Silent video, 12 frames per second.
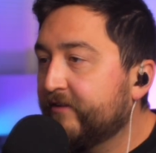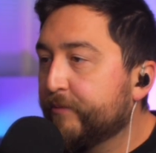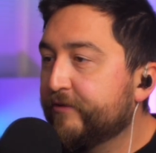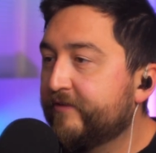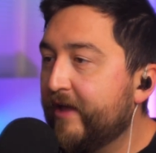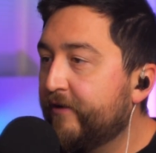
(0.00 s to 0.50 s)

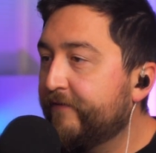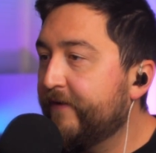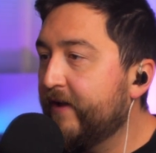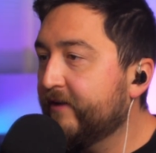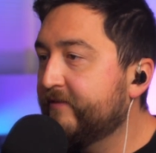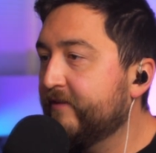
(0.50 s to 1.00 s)
couple sound
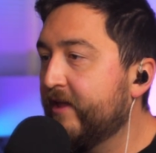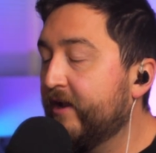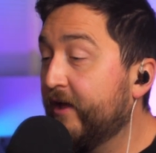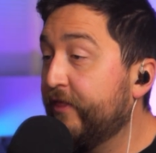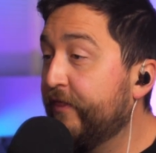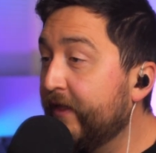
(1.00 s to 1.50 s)
effects, and
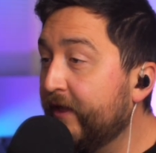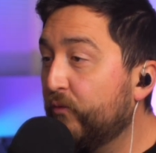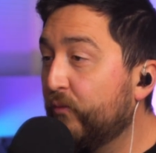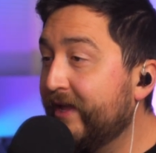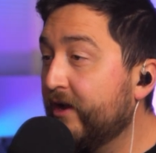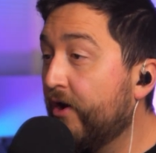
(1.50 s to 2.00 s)
I think
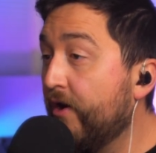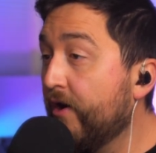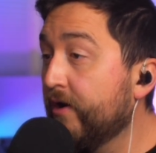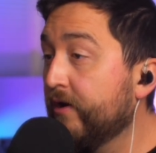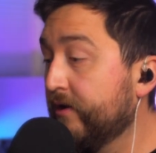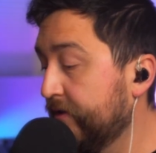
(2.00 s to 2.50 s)
we
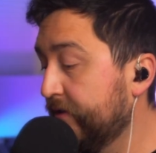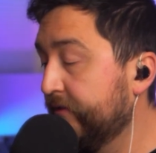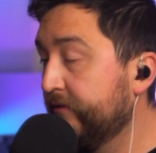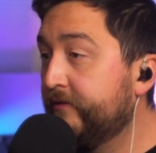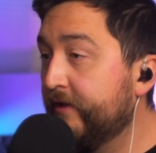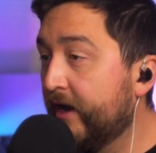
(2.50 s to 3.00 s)
are
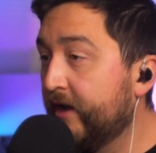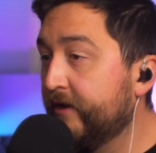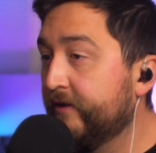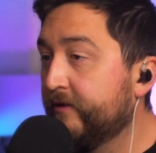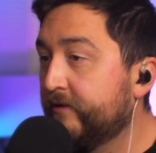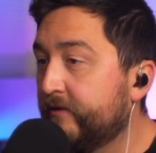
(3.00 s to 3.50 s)

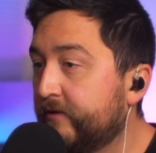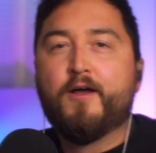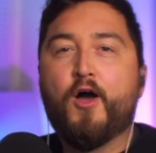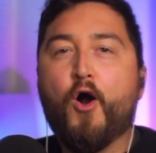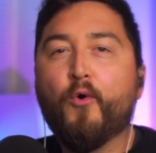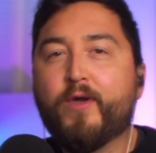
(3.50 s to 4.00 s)
done.
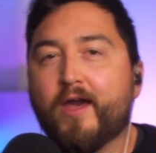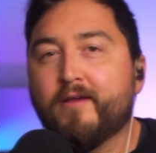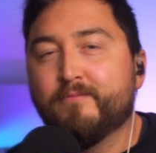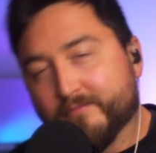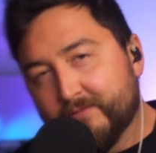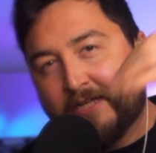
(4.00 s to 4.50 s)
Okay,
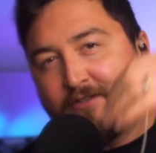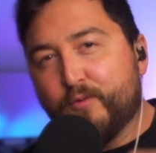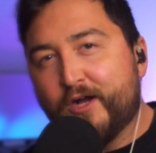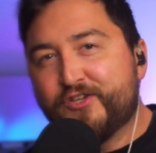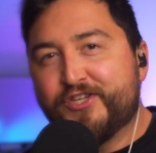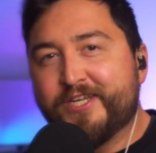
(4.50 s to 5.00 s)
let's
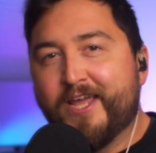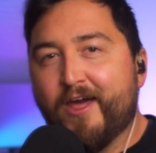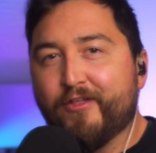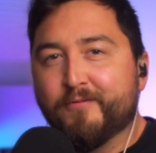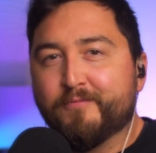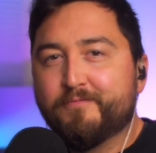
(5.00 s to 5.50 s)
watch
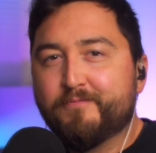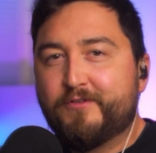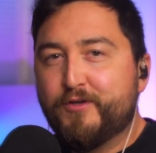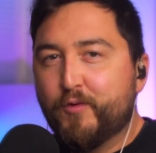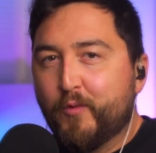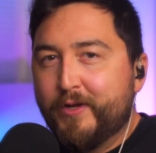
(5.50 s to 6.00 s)
together.
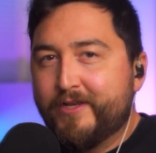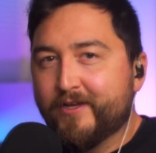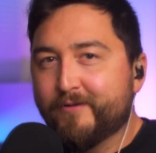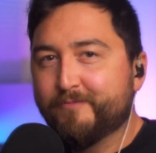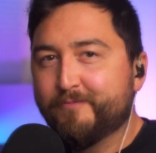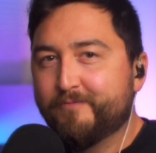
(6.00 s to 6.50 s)
See what we
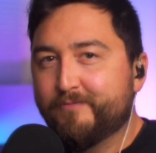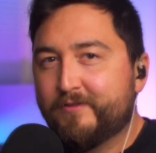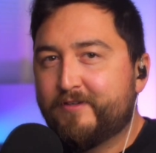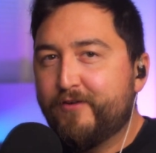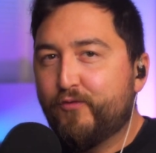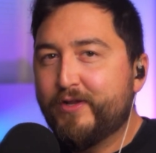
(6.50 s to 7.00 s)
did.
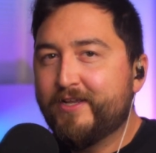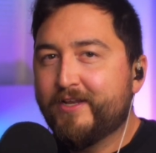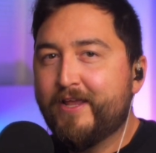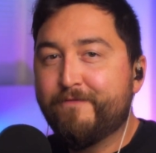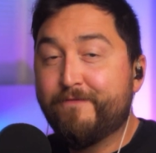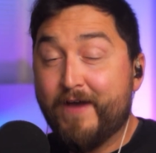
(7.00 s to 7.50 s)
See if we did,
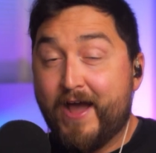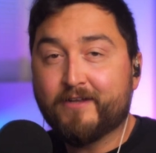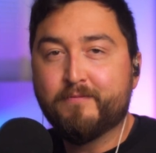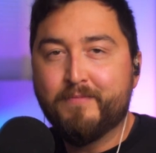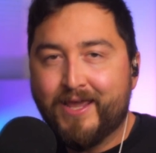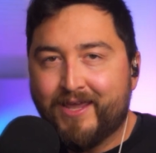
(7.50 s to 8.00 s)
in
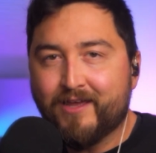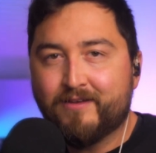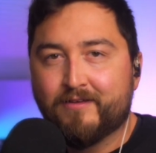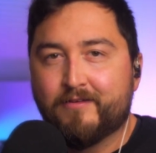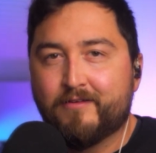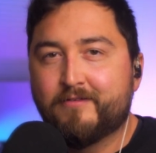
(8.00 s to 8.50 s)
fact, make it
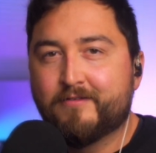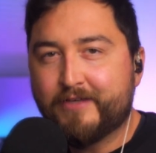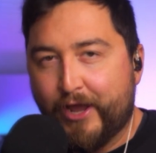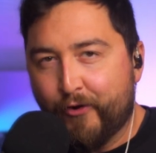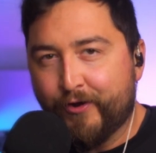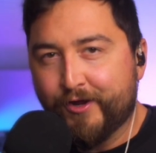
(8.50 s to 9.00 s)

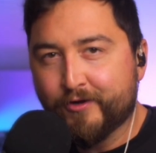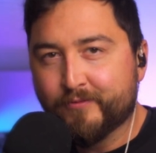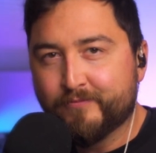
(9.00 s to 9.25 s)
scary.